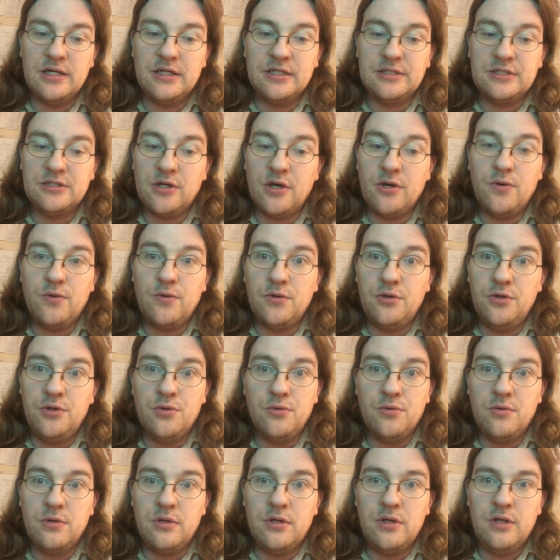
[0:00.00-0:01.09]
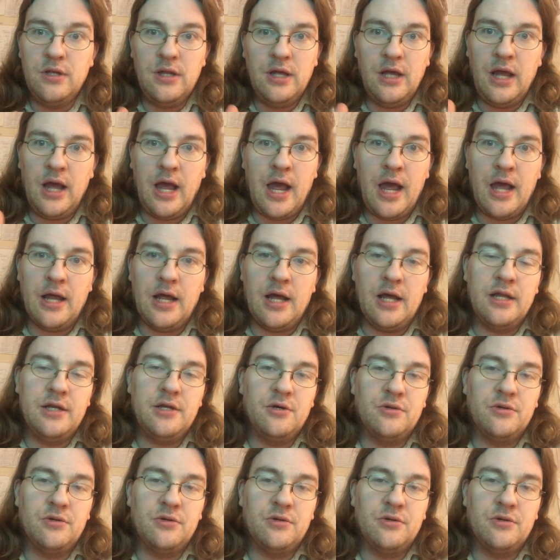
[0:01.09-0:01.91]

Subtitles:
So I